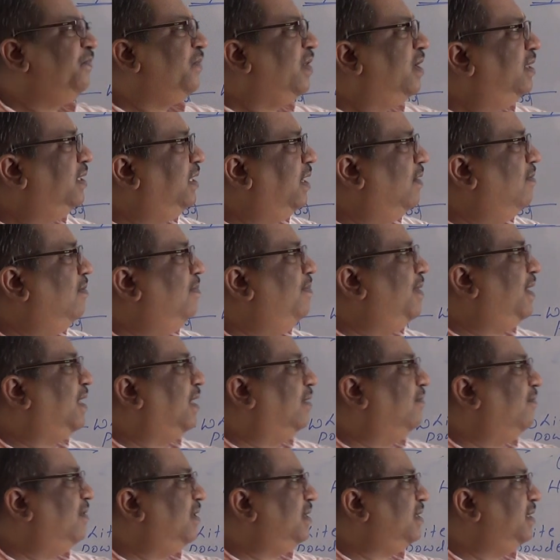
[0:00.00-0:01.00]
they will be
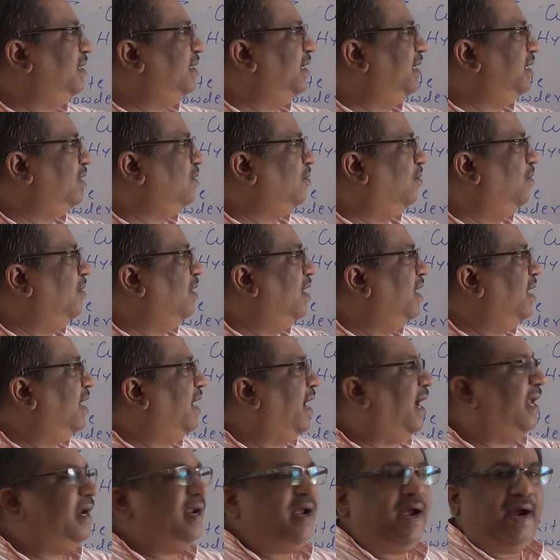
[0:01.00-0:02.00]
converted into
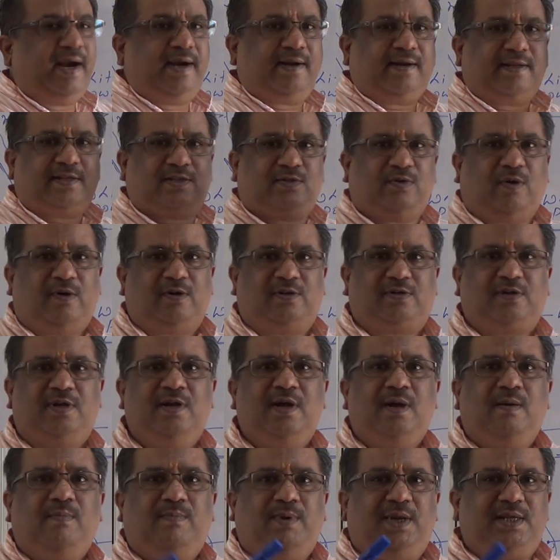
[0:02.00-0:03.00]
anhydrous salt.
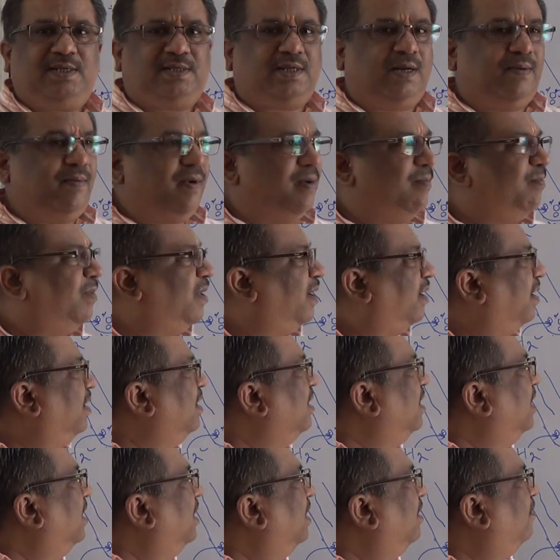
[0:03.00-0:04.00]
Please remember,
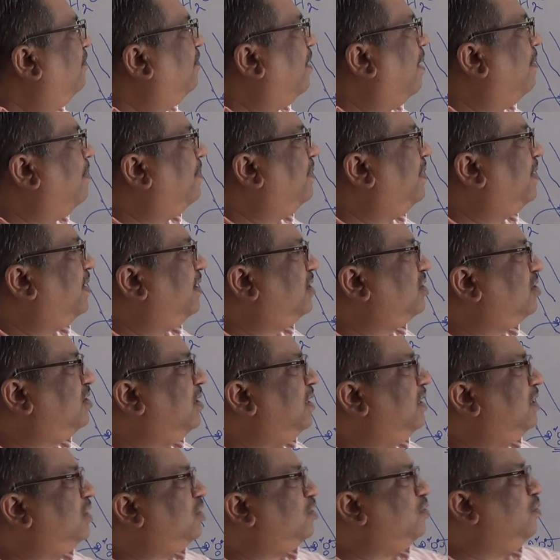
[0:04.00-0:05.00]
from
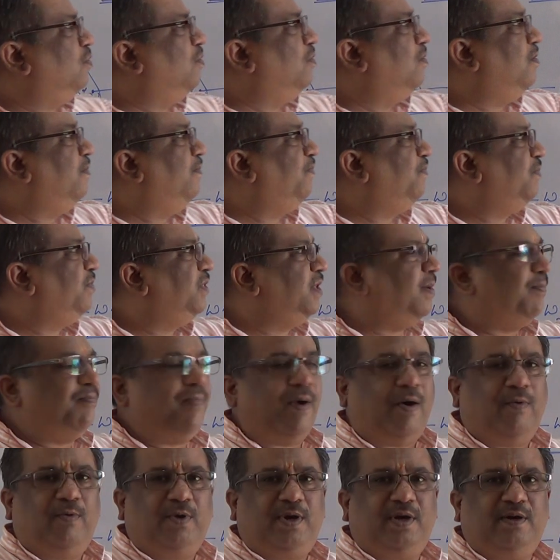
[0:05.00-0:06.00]
crystals to the
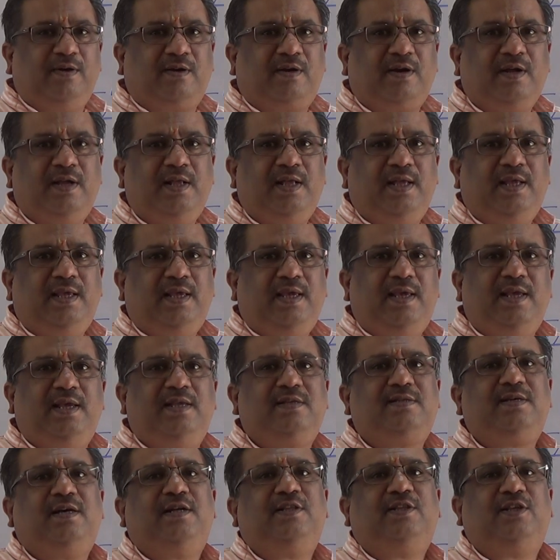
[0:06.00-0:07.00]
powder is
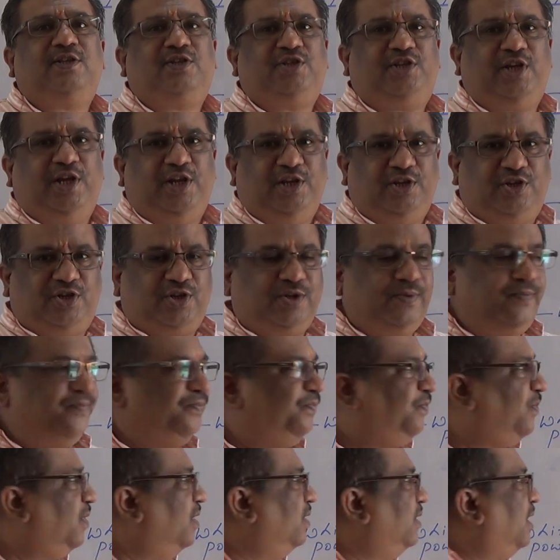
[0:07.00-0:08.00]
the change.
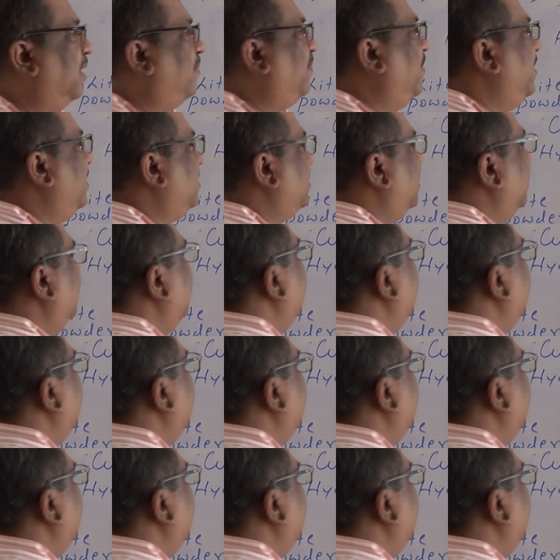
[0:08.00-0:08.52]
That means